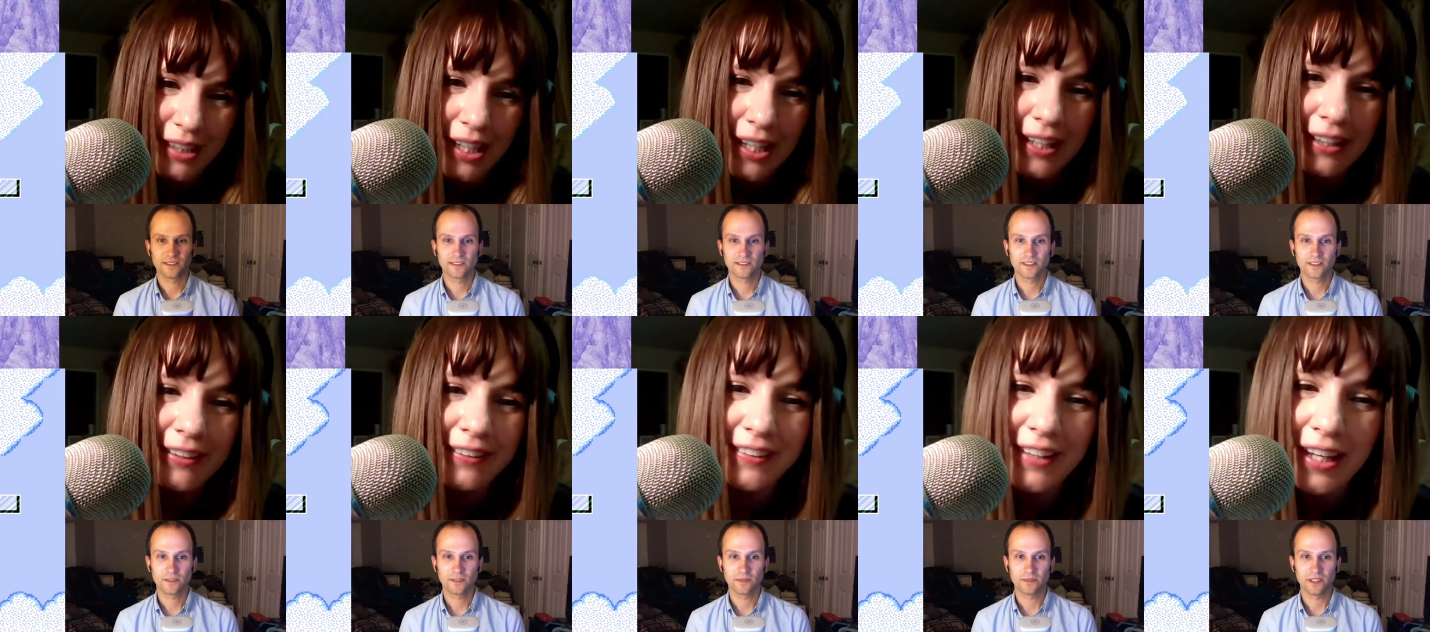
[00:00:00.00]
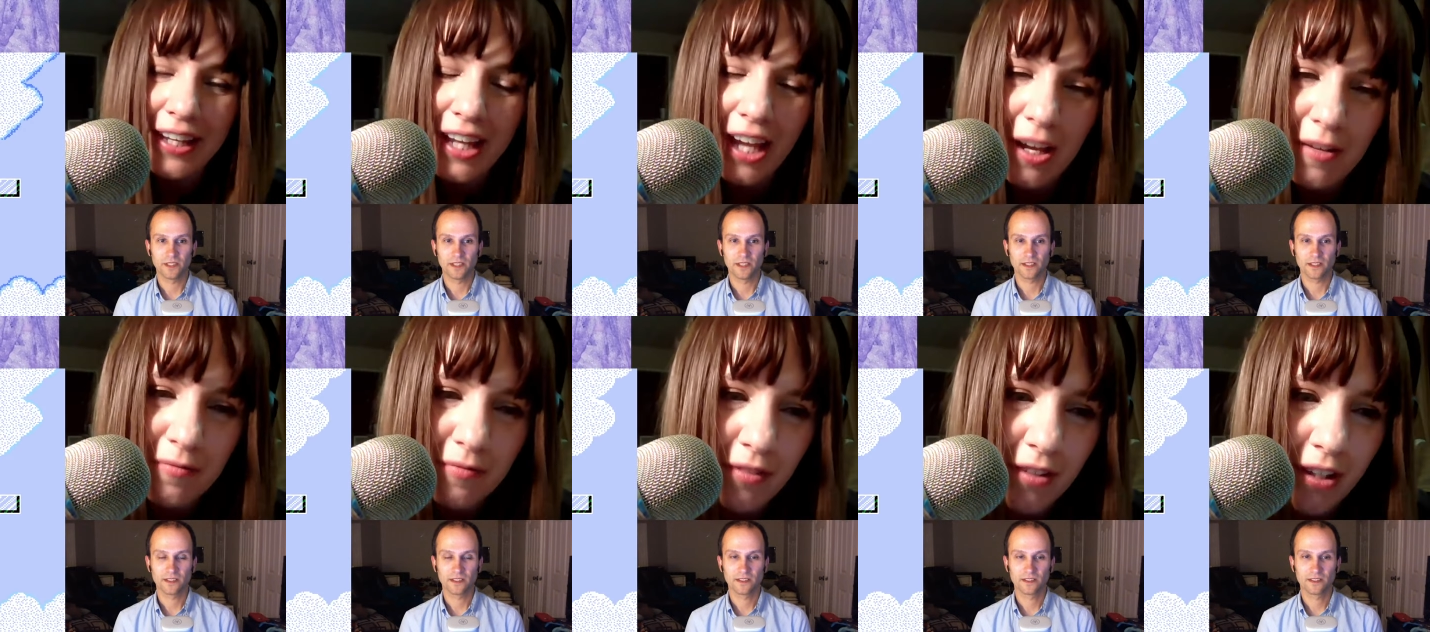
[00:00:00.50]
Speaker 1: Because I,
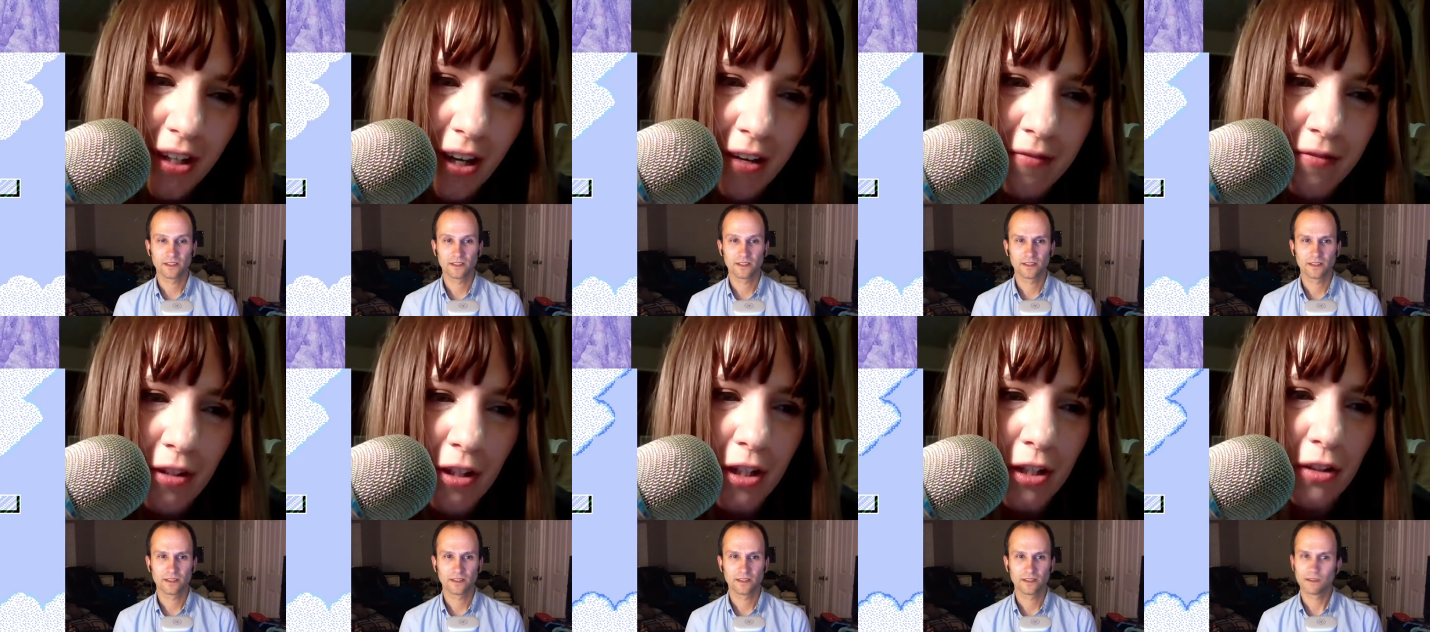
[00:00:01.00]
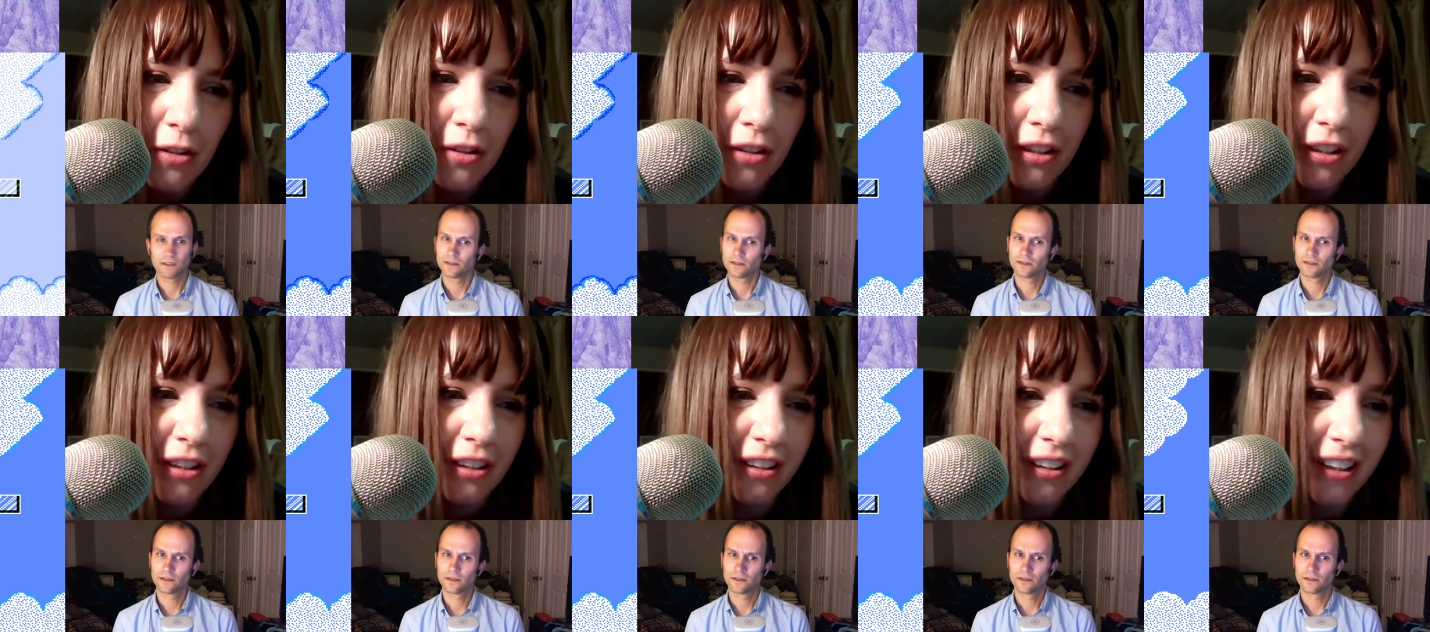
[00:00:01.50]
I, I'm very,
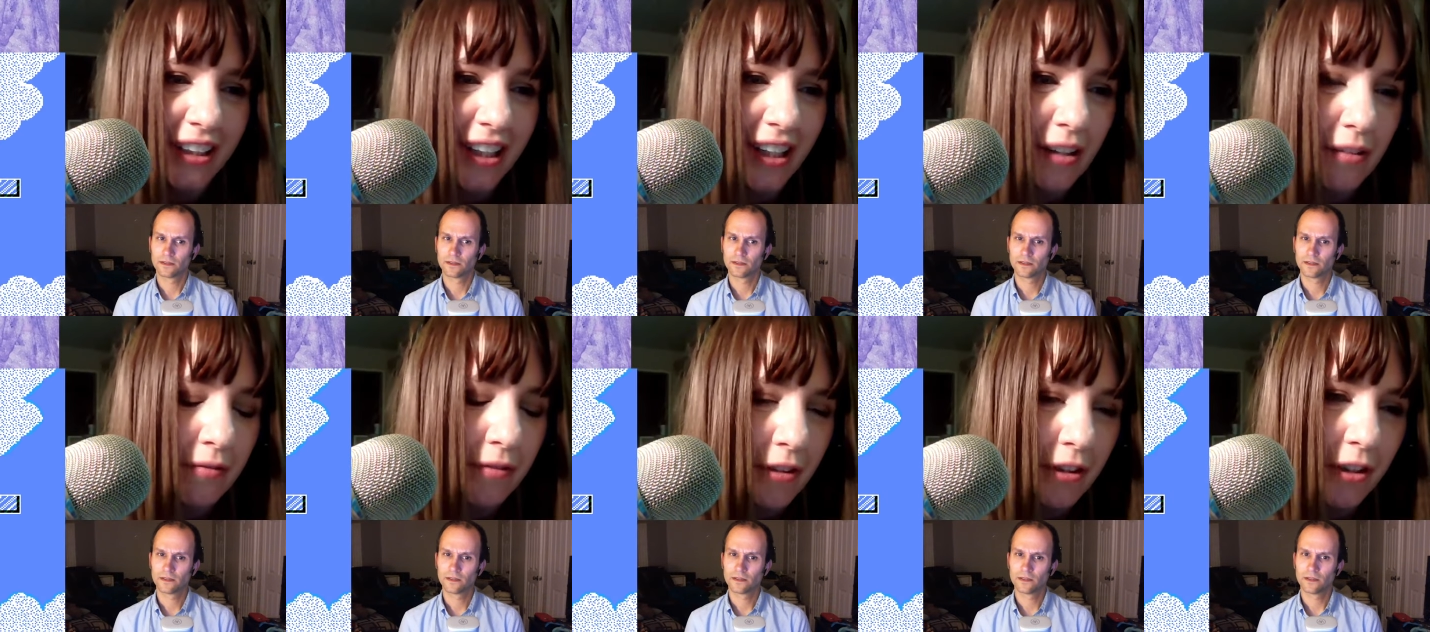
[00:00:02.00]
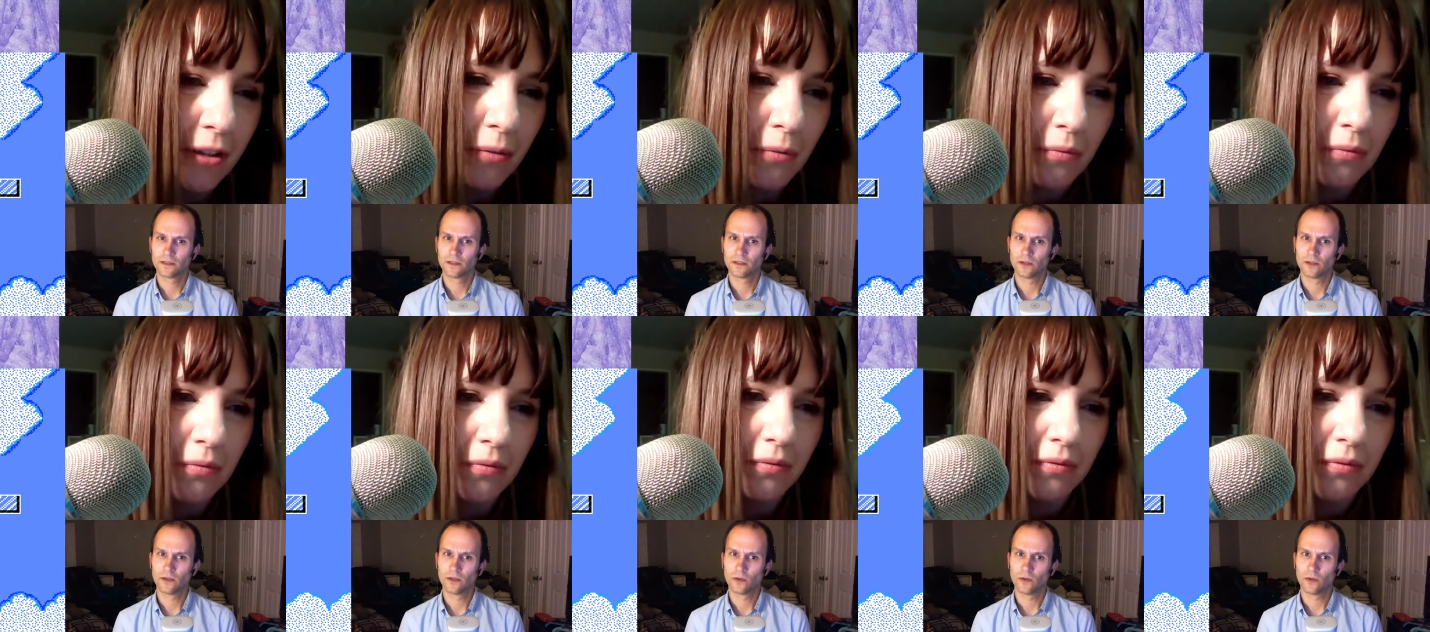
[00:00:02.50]
yeah, I'm very,